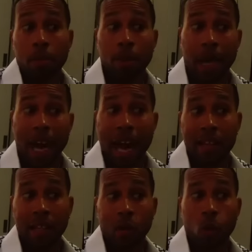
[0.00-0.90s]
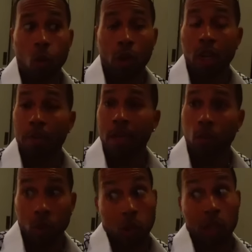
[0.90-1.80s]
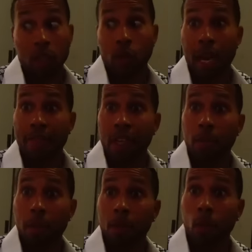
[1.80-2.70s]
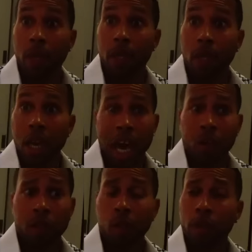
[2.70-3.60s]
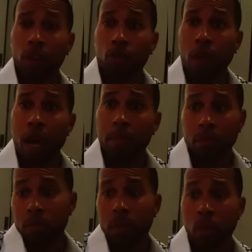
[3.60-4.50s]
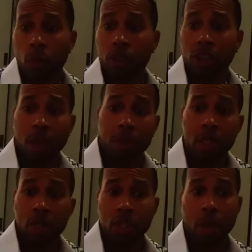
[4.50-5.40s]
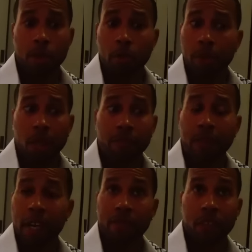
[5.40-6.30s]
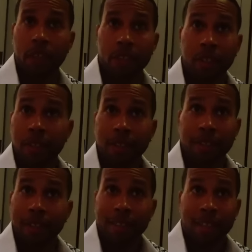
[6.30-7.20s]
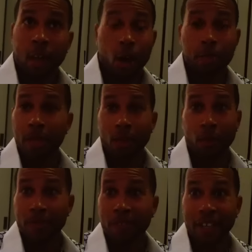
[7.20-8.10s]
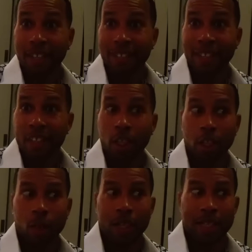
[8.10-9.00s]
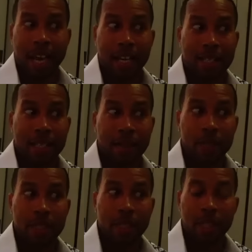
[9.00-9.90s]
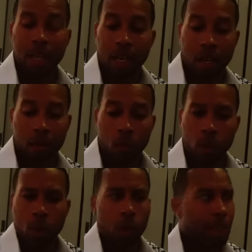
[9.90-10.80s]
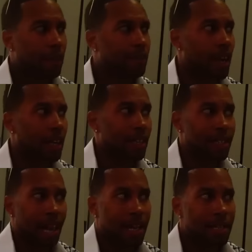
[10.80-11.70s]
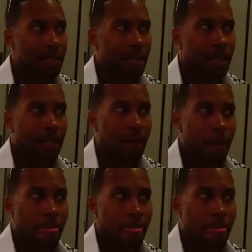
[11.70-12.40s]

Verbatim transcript: but I, I think war coming we're going, is going to have to come up in weight. I don't think we should drop. You know, we're the champ. He's a champ. It'll be a fight for the oh, it'd be a great fight. You know, Adonis Stevenson, um, we want that fight. And Adonis, uh,